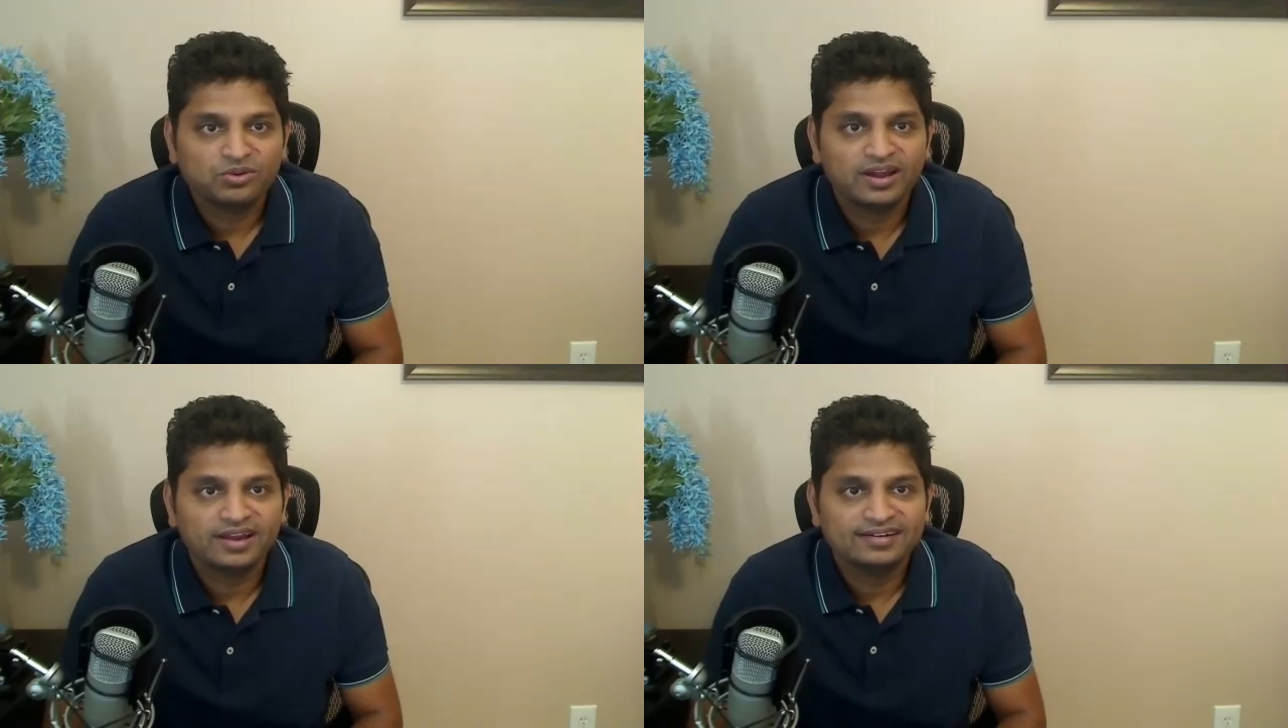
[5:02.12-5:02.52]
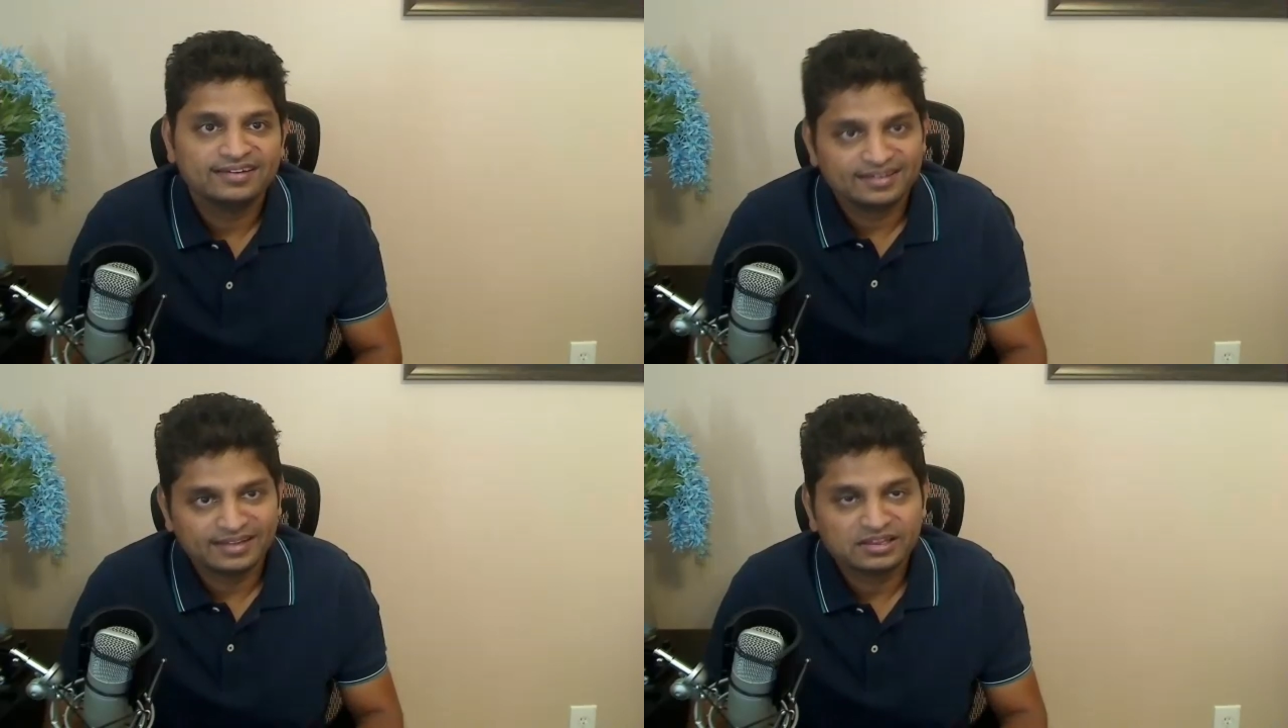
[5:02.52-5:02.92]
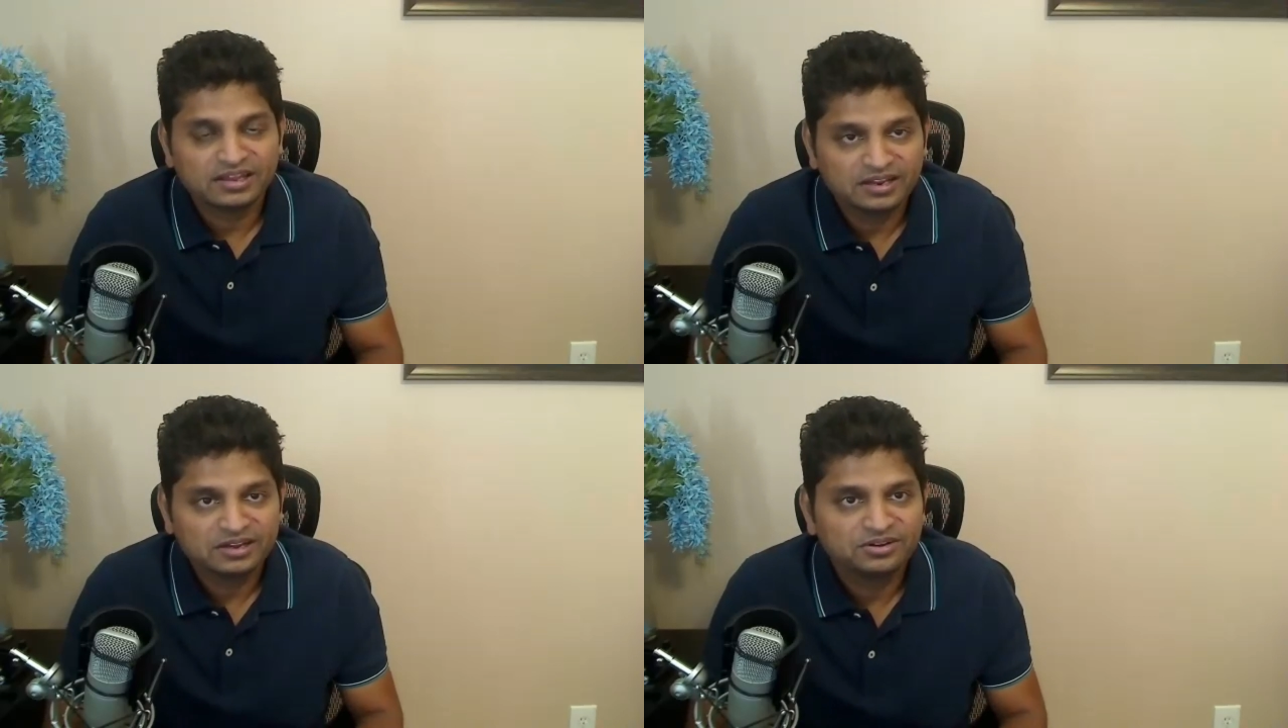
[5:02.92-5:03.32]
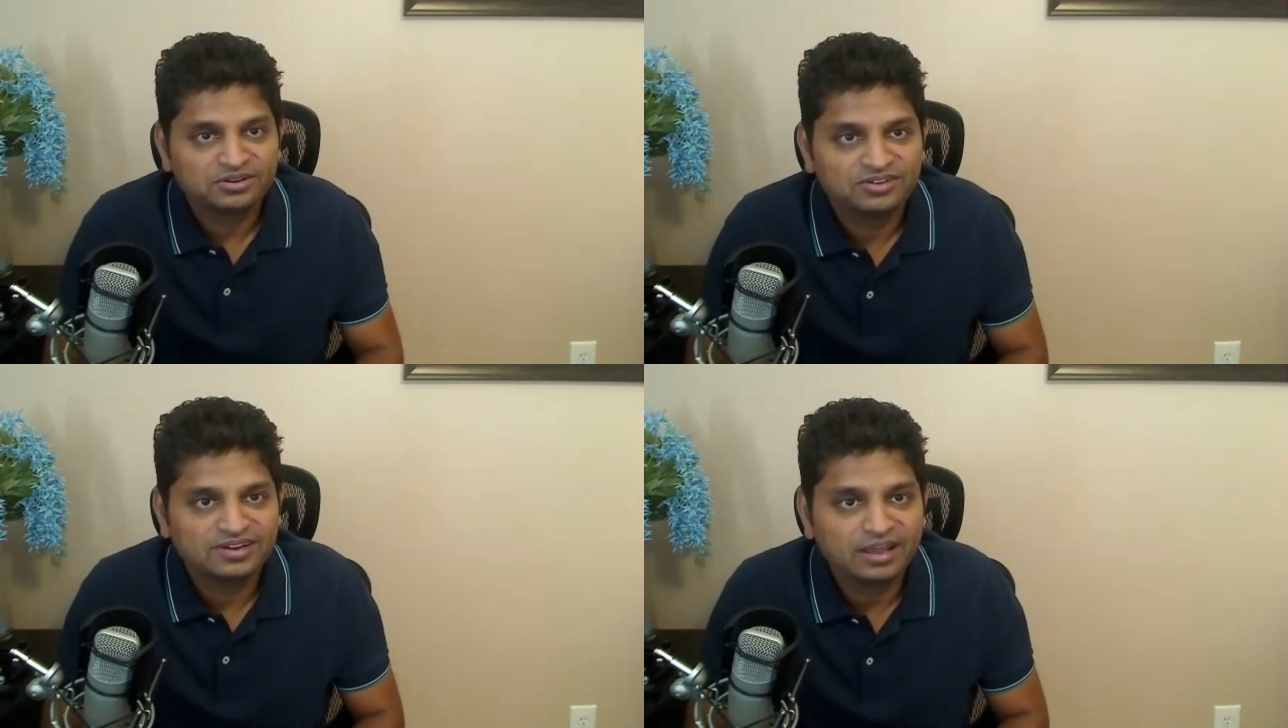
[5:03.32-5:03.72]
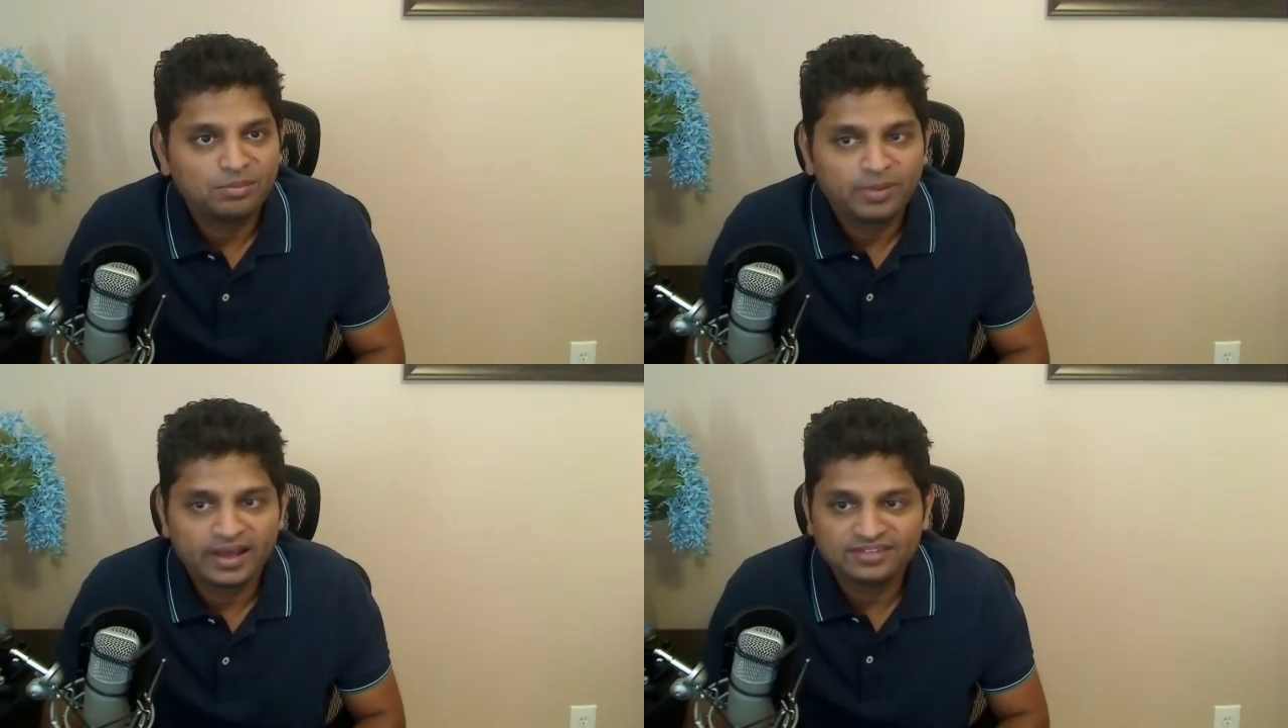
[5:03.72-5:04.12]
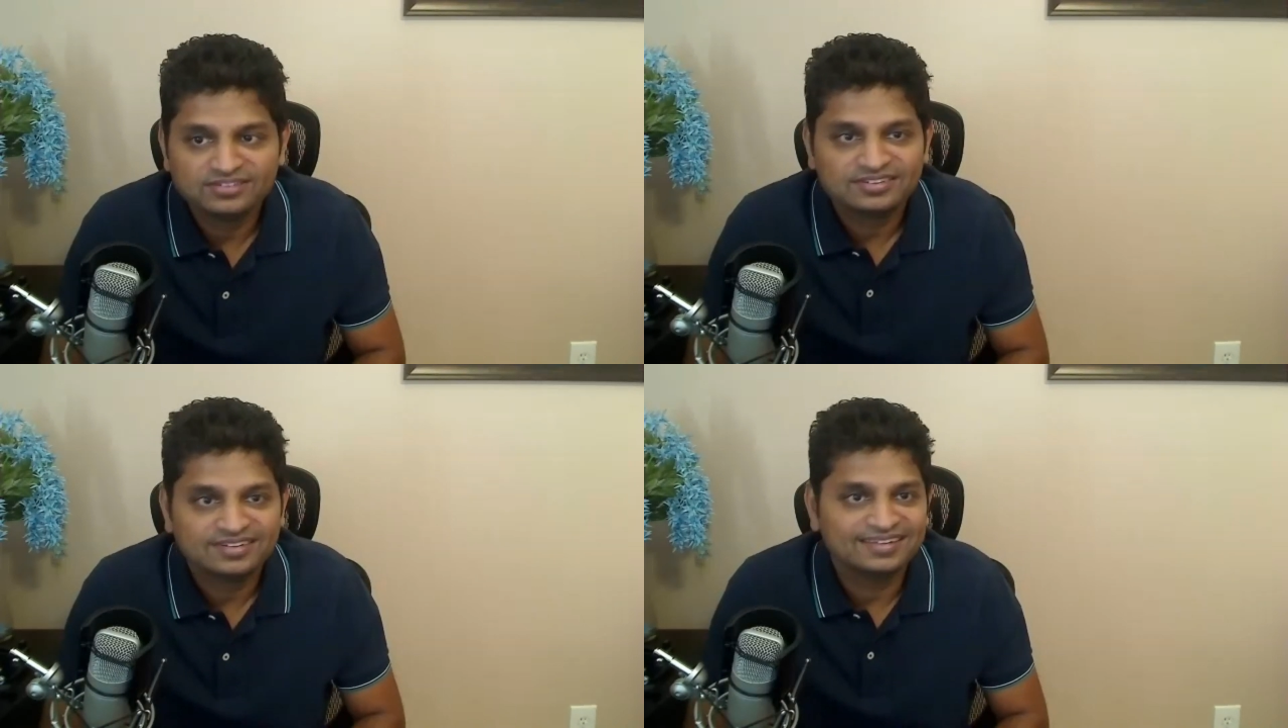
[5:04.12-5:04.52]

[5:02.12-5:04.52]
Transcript: had like connectors and iPaaS,